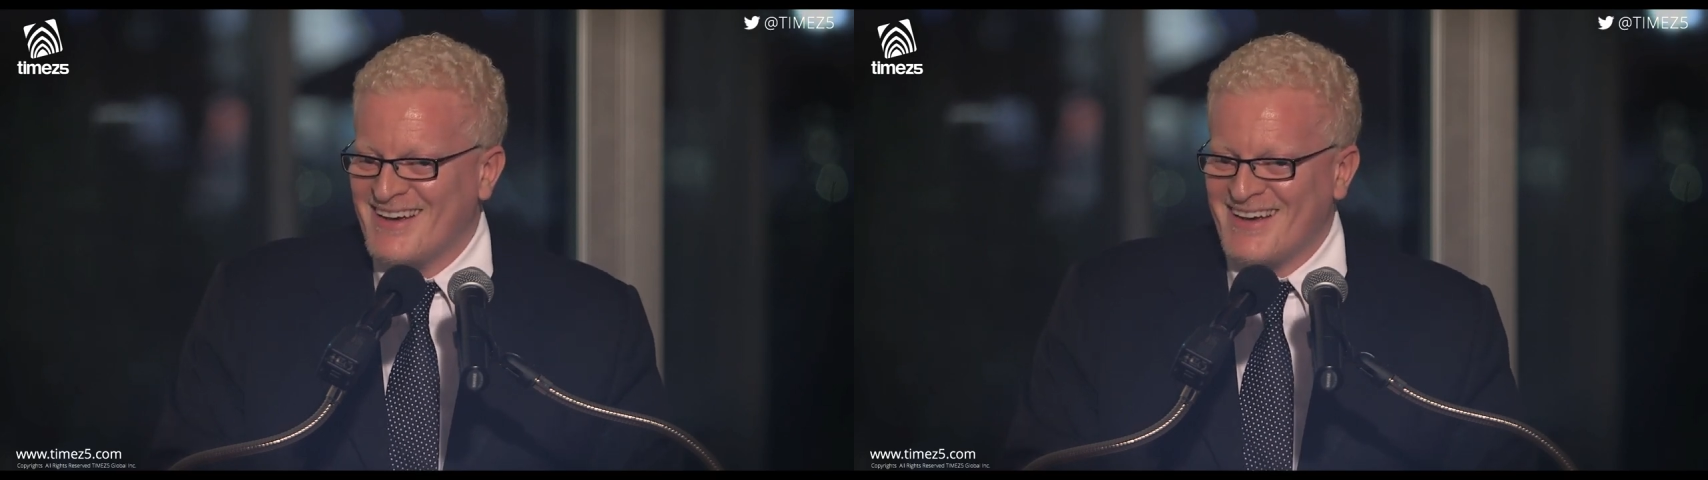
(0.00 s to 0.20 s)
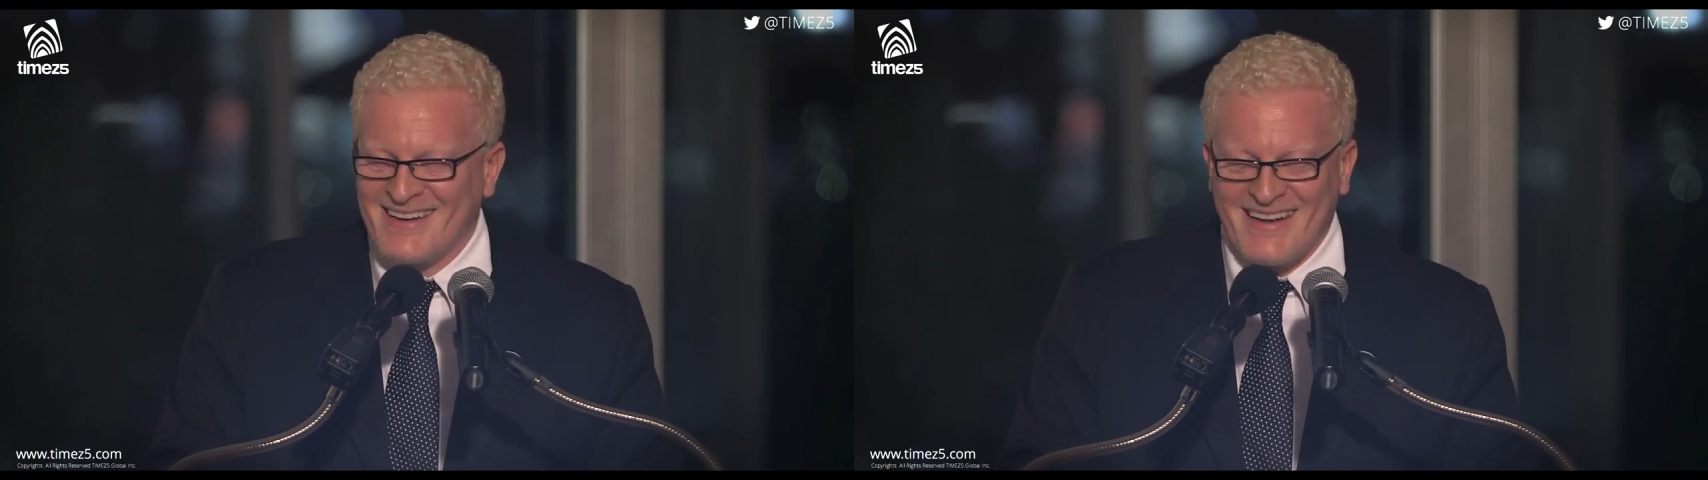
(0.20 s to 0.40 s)

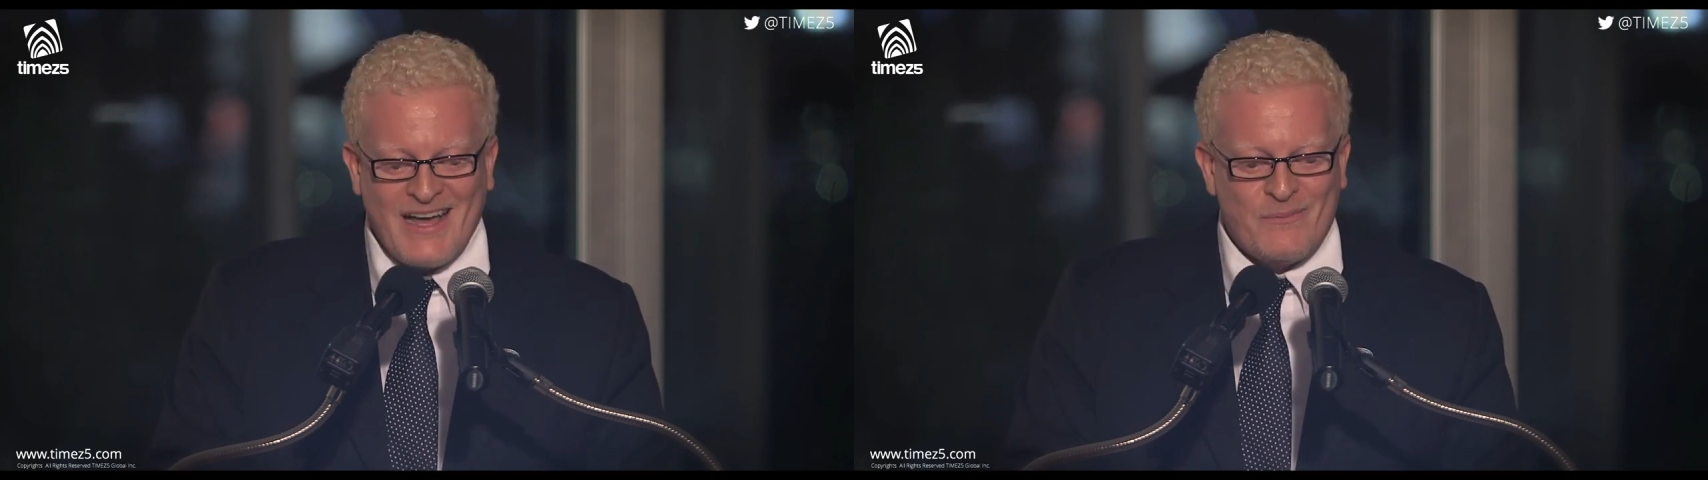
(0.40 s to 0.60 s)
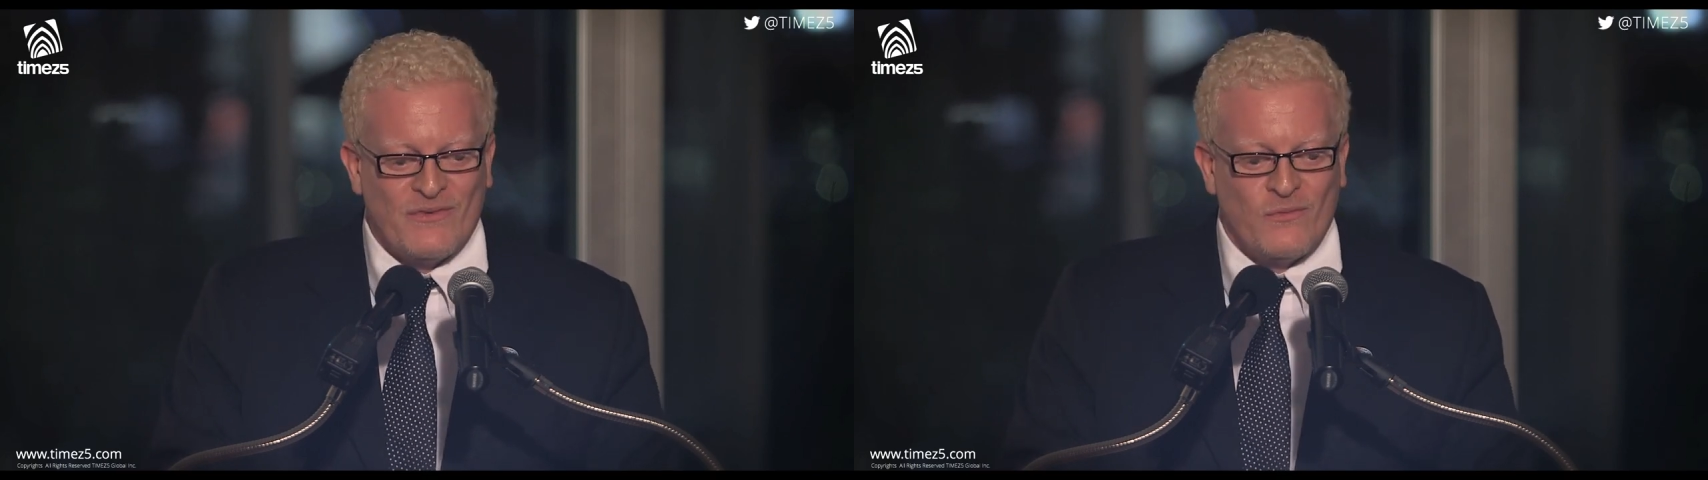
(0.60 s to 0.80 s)
and it
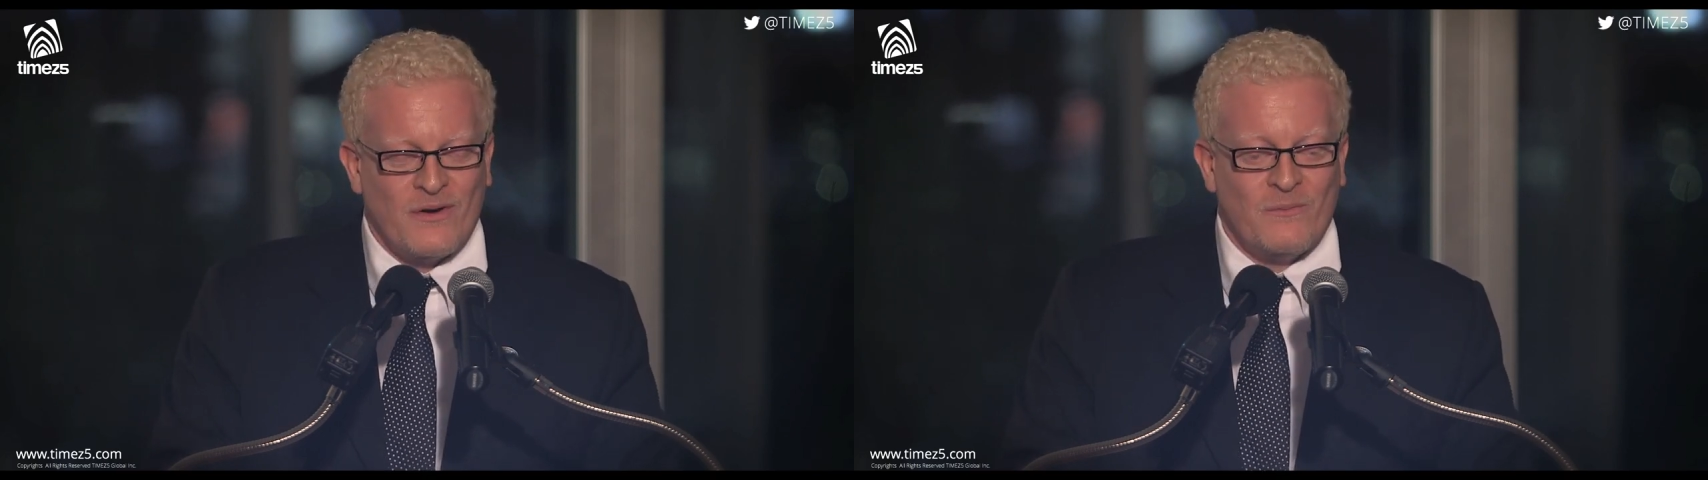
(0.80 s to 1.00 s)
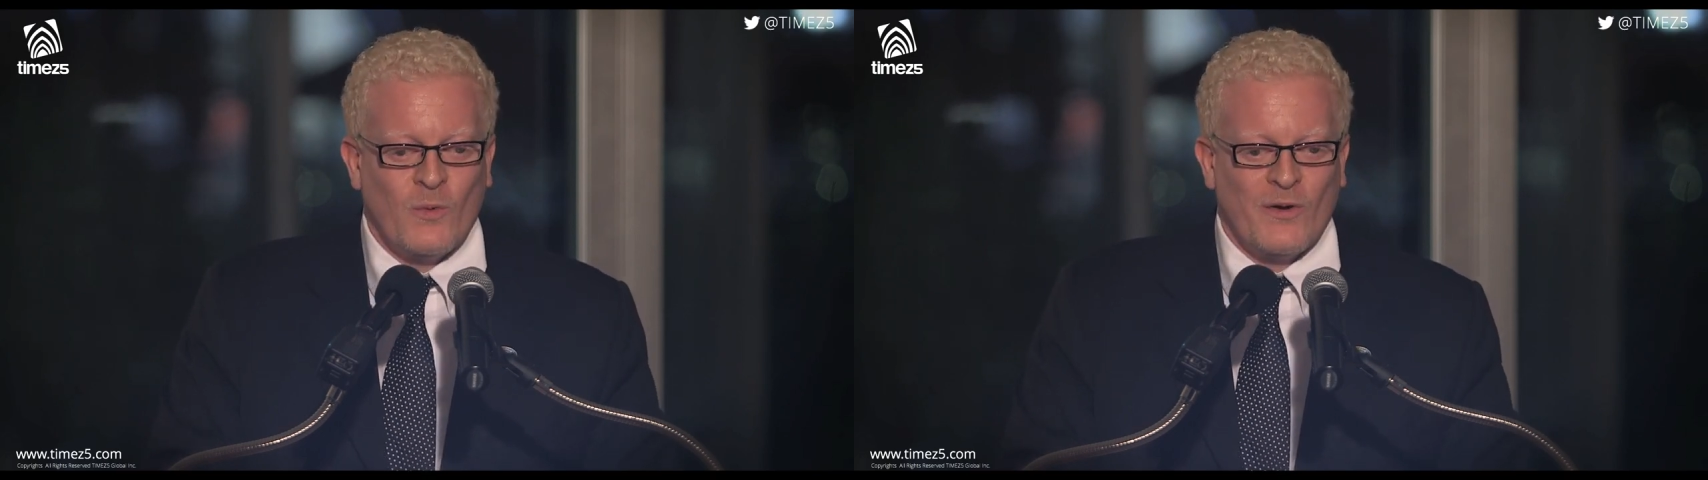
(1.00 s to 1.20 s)
happened
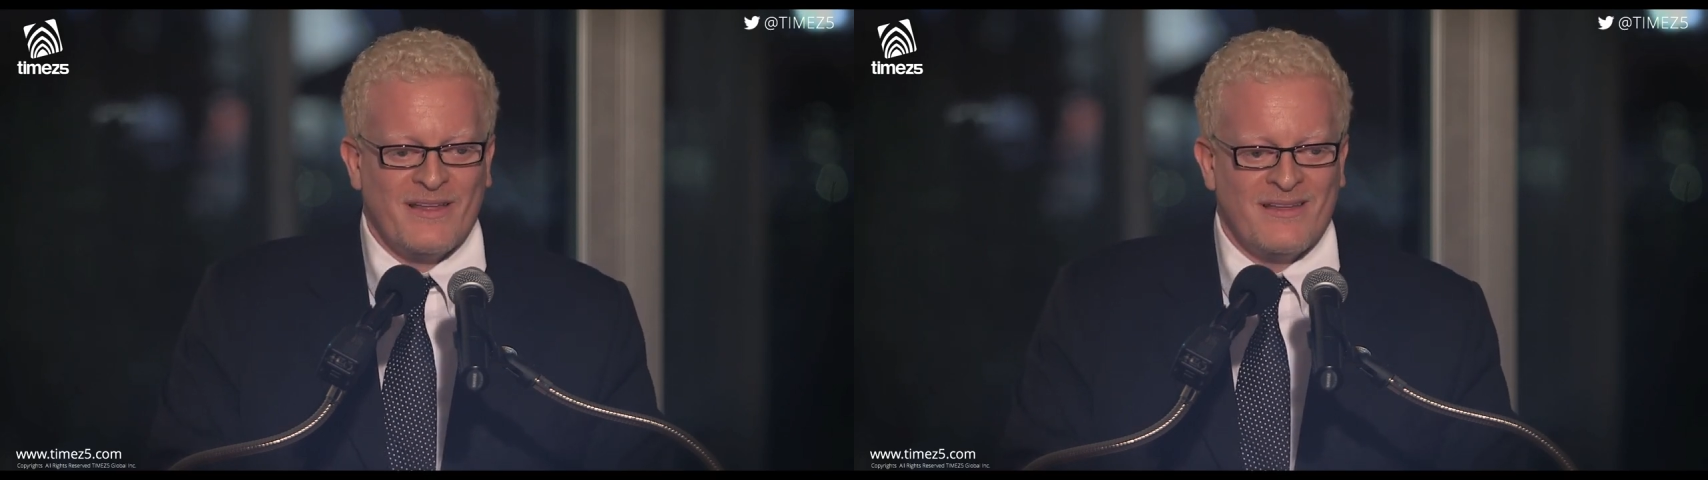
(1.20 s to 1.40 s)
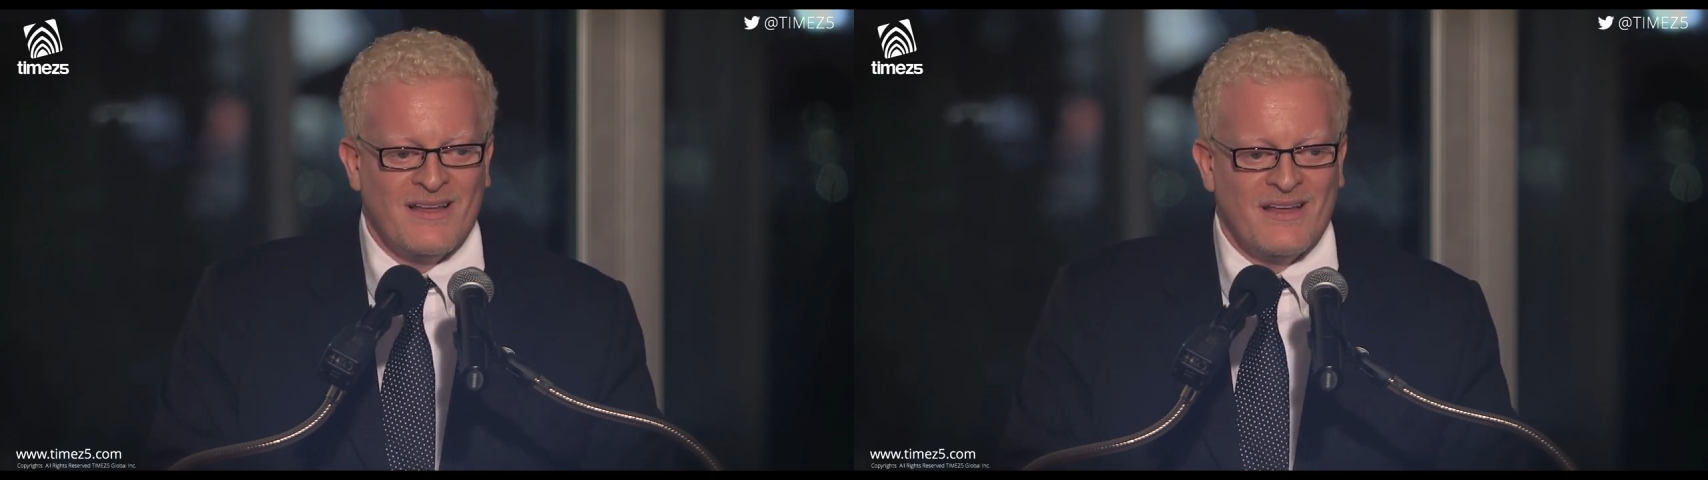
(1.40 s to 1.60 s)
one
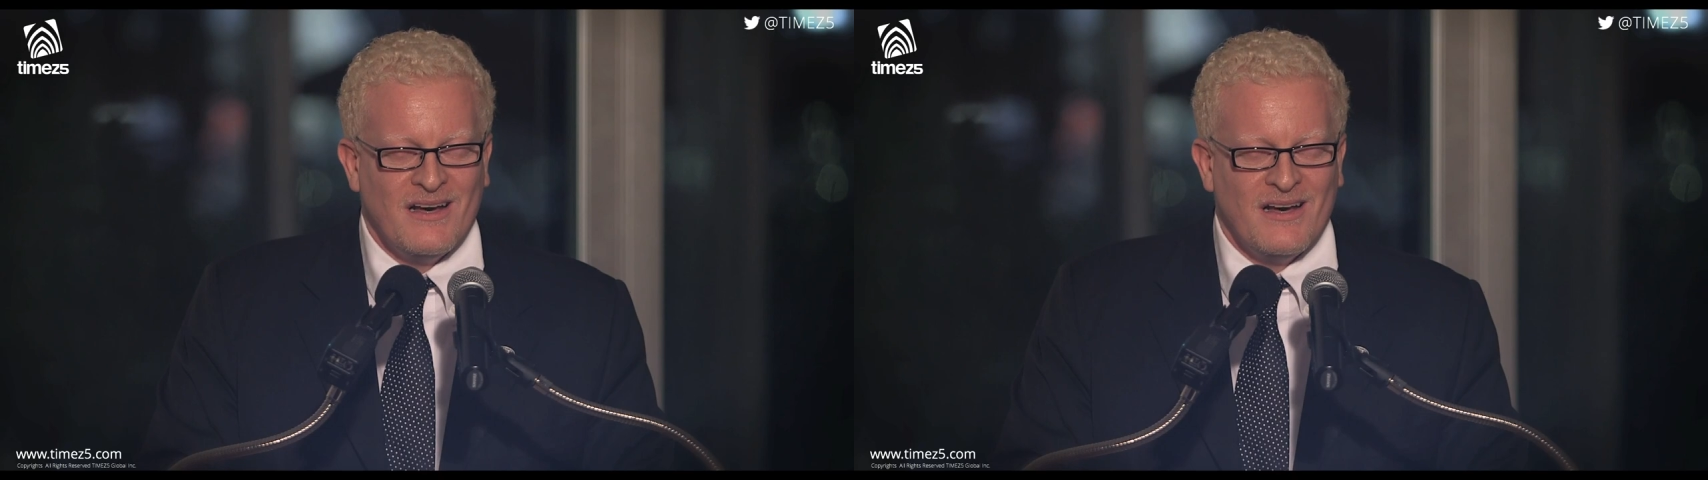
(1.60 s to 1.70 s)
morning